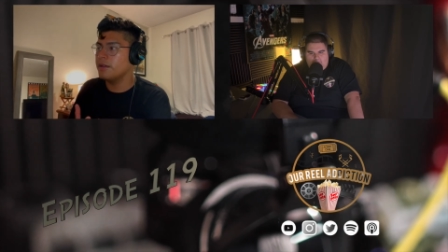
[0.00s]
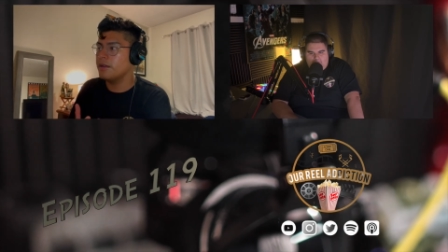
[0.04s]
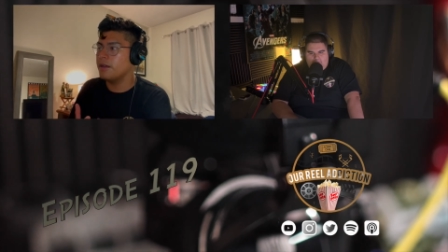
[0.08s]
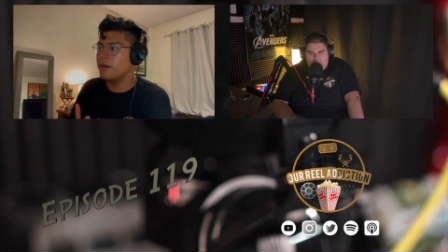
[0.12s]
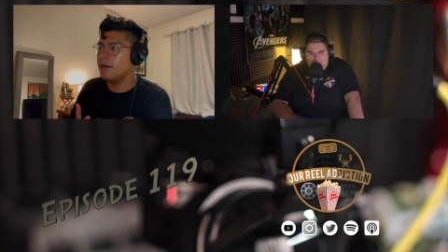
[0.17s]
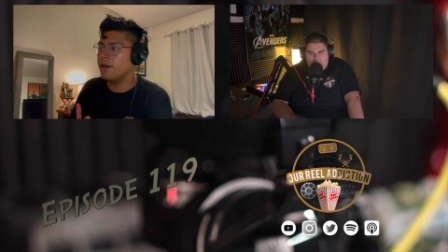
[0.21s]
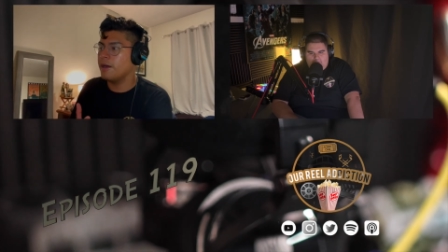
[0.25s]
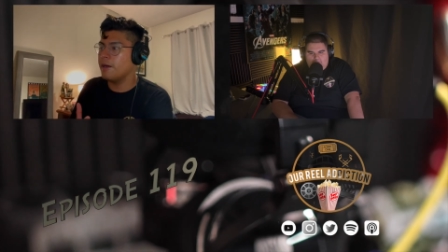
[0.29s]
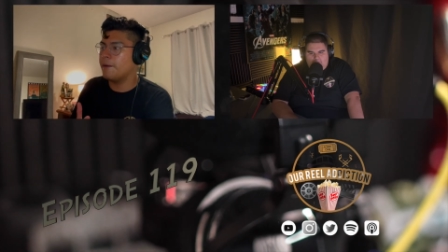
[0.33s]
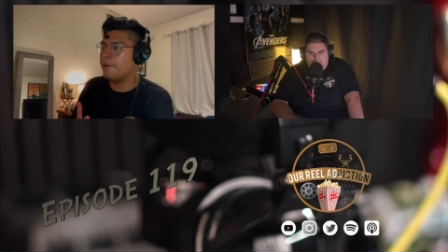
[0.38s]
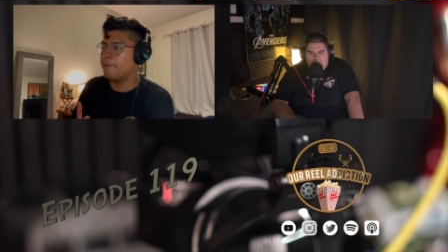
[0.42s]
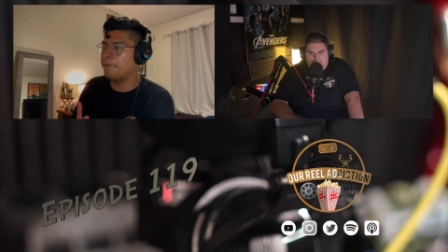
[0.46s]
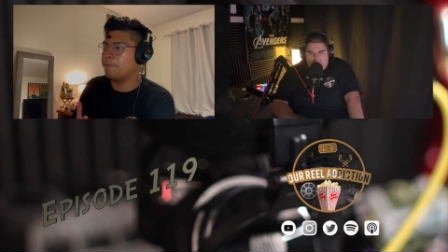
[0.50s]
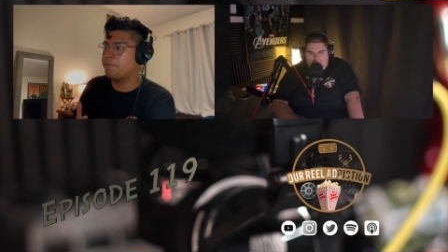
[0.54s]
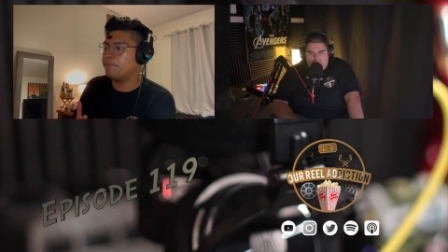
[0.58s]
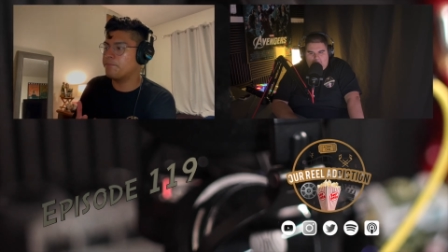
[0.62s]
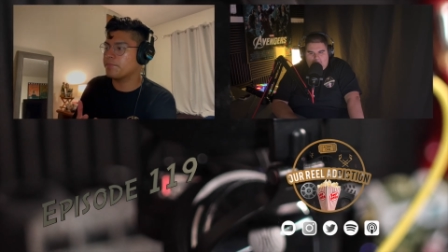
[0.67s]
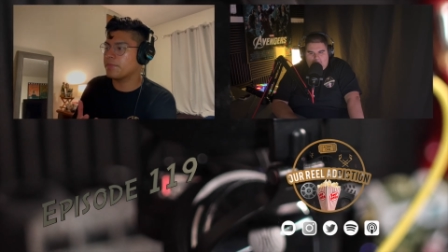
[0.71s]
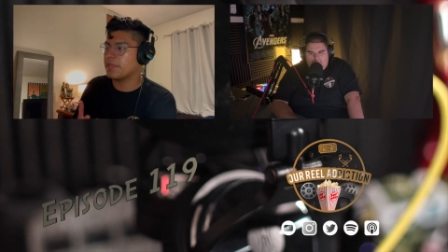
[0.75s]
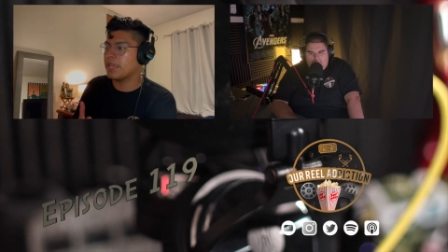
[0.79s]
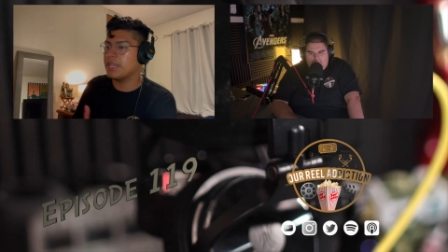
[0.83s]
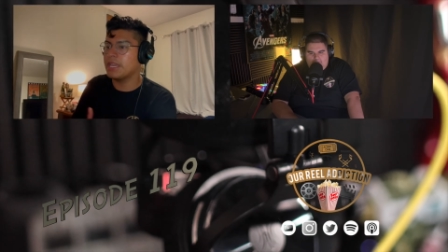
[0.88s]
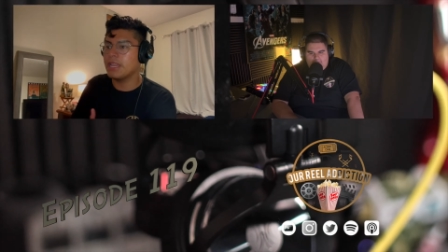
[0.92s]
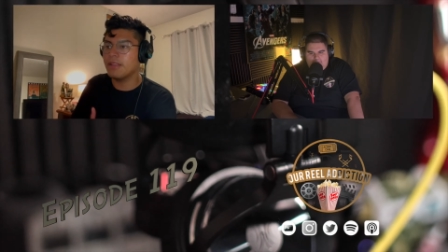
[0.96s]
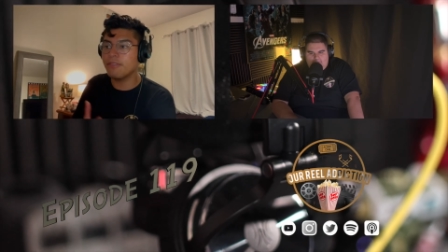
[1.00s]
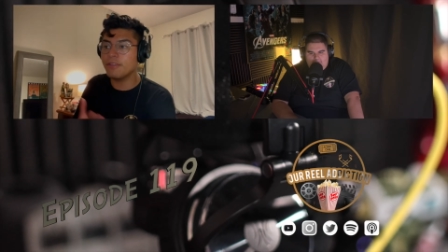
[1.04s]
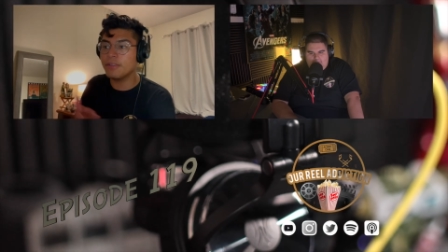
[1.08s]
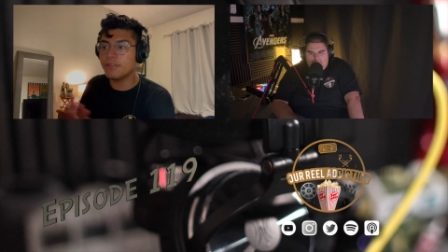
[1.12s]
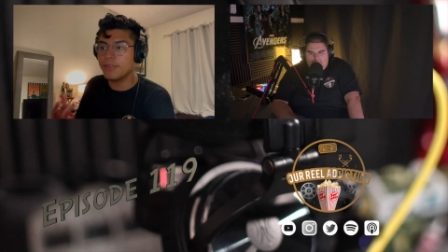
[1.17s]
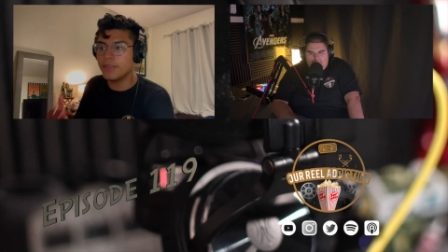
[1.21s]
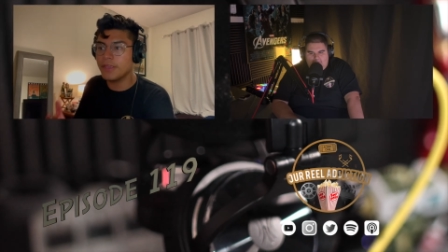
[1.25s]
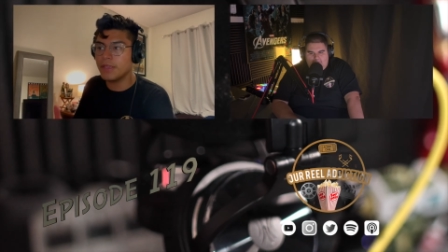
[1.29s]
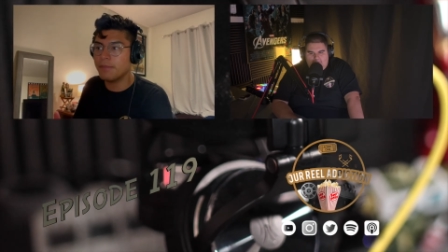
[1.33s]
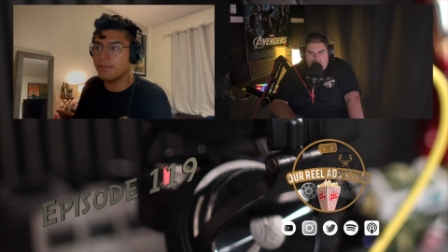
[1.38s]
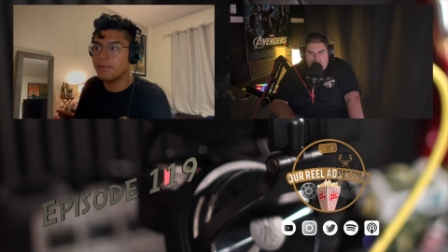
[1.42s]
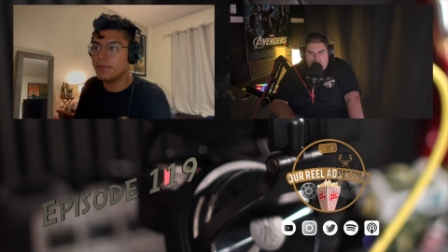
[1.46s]
and
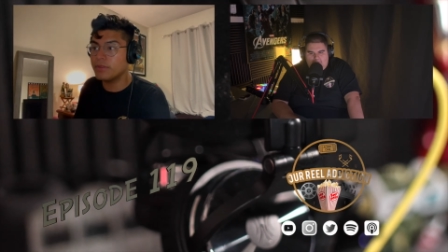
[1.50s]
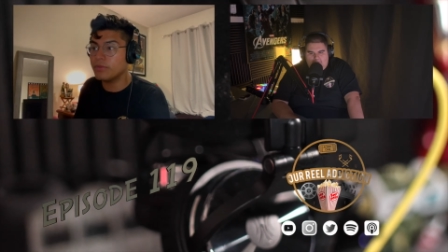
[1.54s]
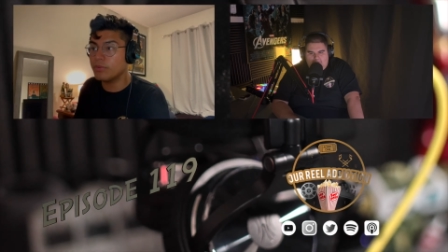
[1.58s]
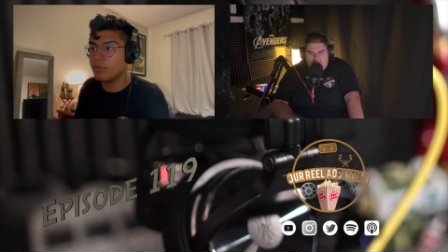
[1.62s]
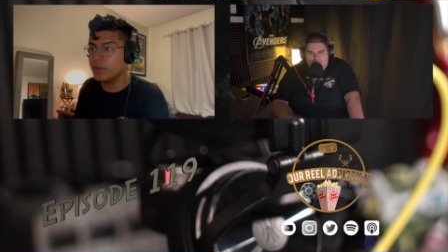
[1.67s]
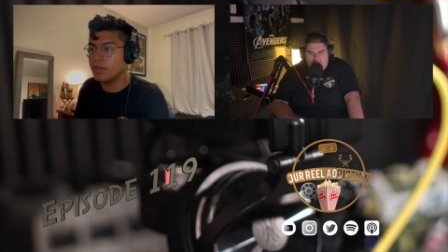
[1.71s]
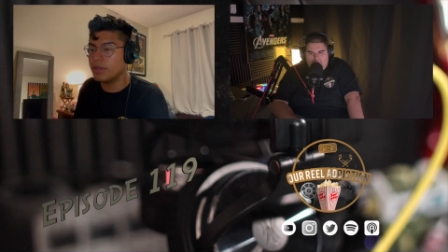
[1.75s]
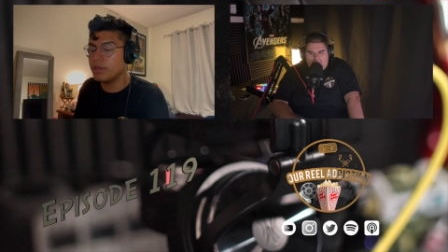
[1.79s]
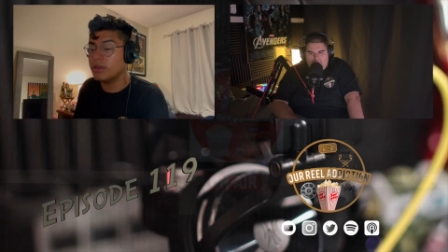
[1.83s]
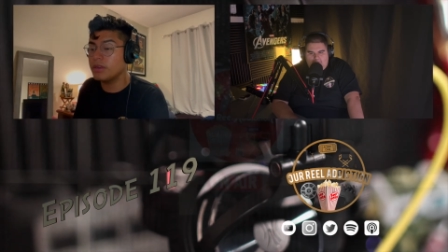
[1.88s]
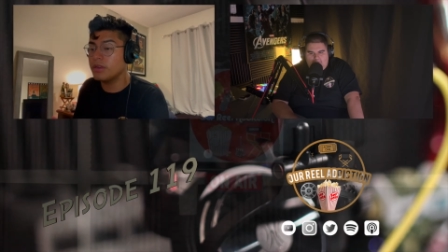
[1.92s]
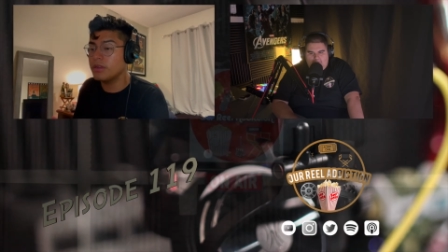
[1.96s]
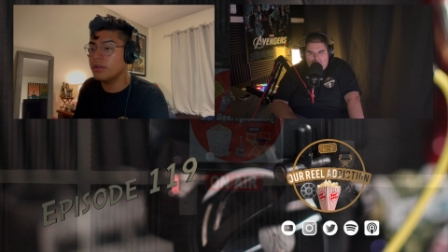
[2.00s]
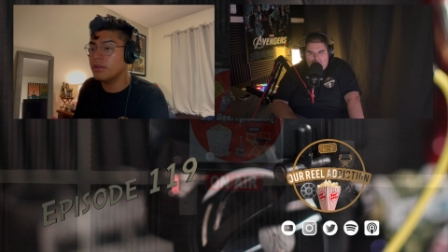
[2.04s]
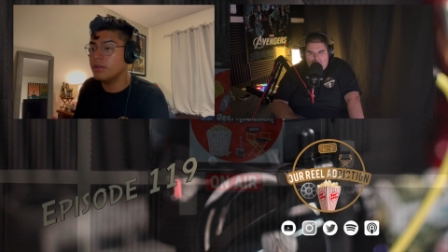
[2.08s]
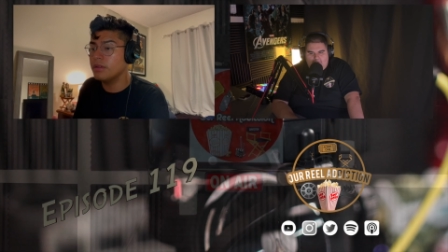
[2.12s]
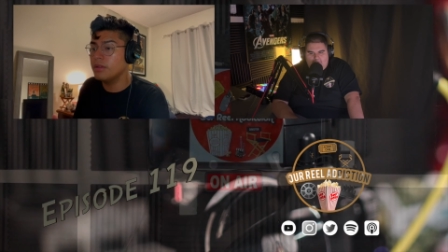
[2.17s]
everything in between.